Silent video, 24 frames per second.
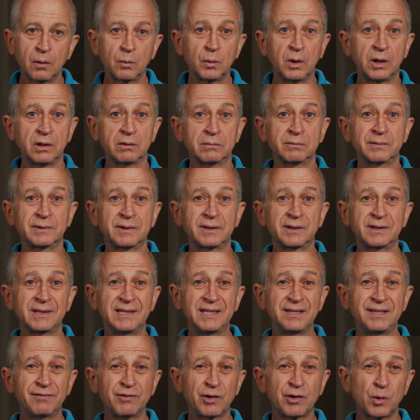Well,
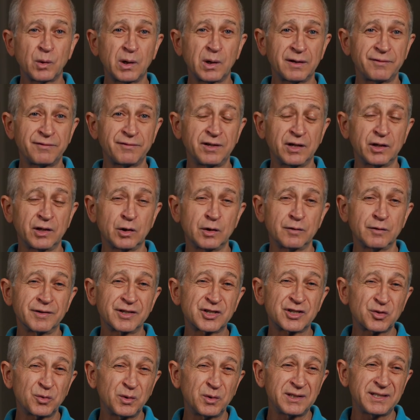even though I have done over
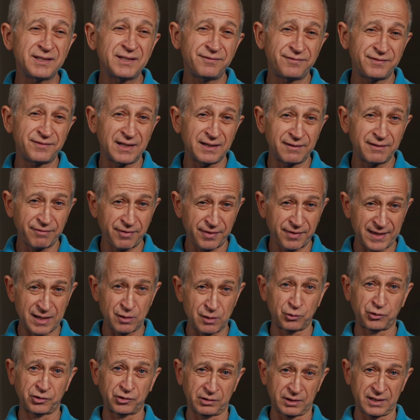
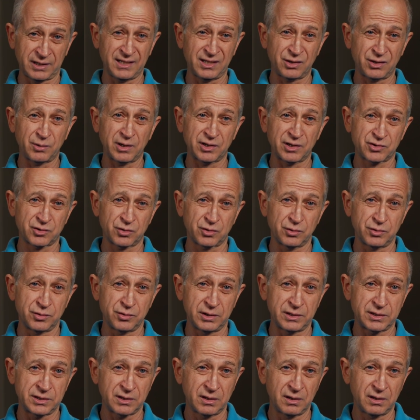25,000 cataract
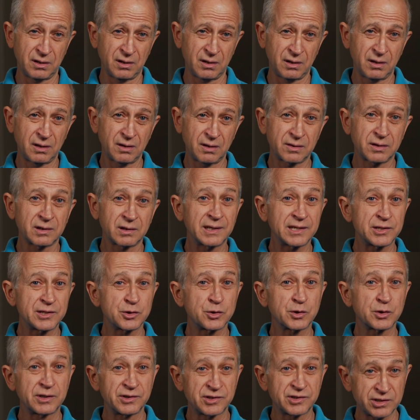surgeries, the
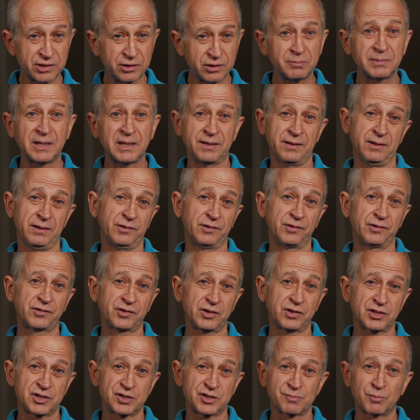laser can still make these
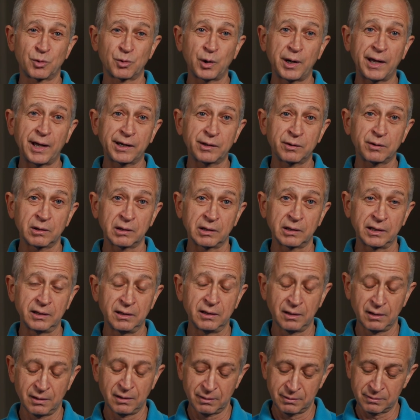incisions more accurately
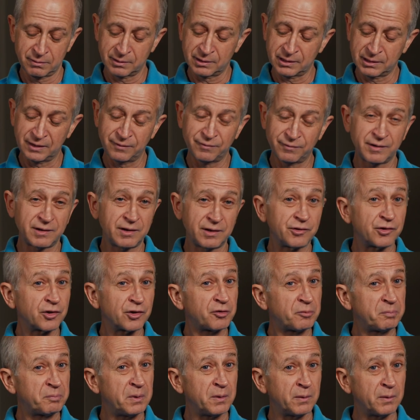in even these
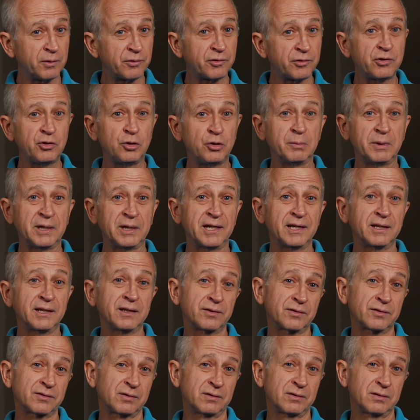experienced human
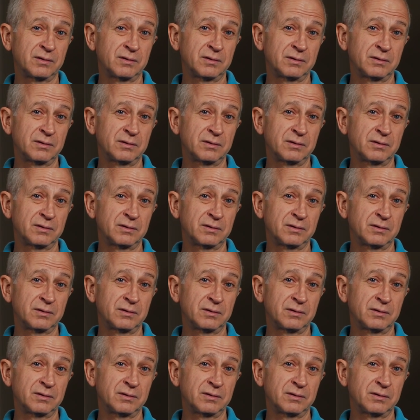hands.